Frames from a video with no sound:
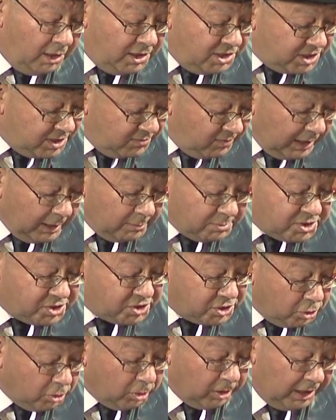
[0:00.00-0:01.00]
And he's developed
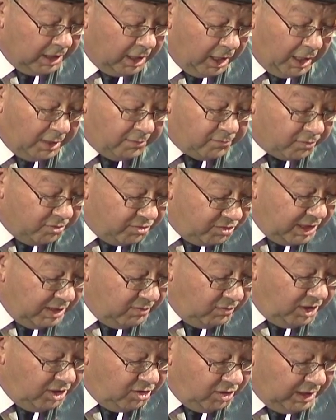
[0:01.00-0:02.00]
a storyline for a
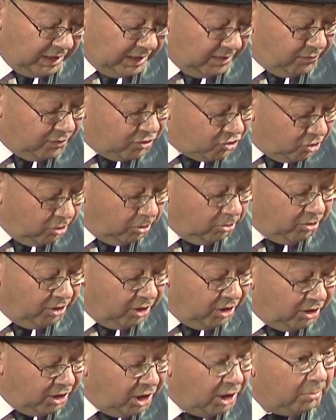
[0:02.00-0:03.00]
D V D for
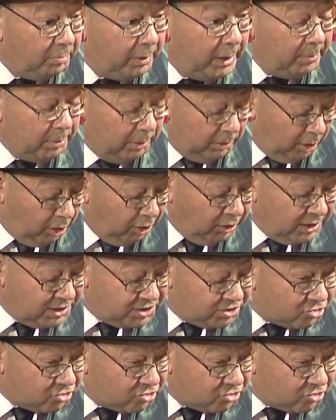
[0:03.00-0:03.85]
children and young people on